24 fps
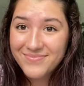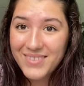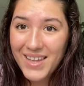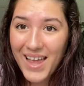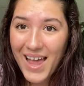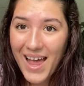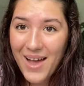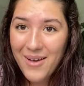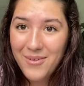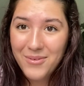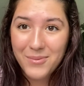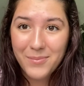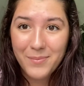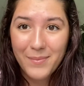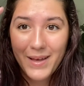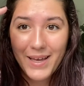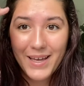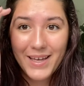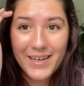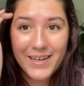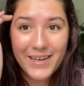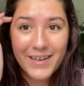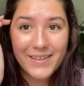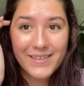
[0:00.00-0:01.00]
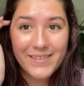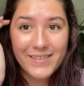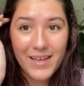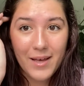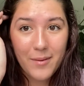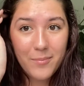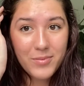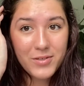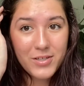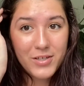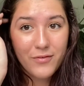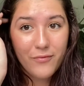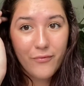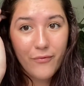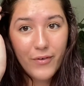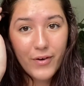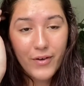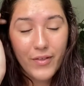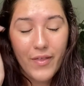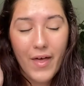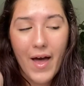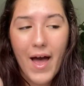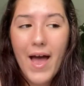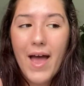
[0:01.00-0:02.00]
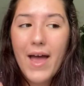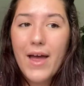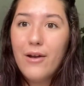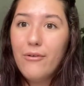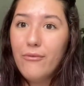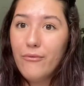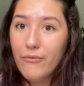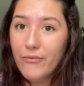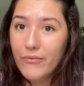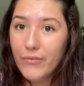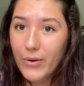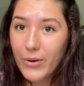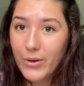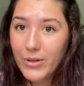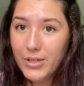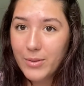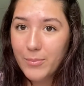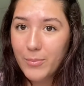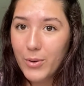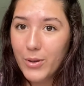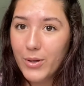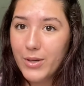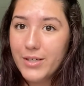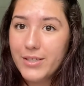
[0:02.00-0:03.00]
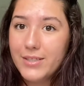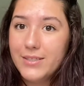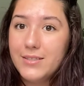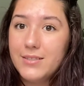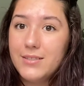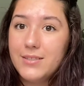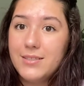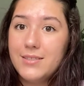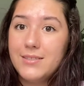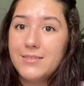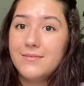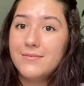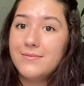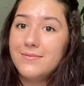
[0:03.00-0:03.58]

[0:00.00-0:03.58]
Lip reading: I will make an exception for that and Voldemort.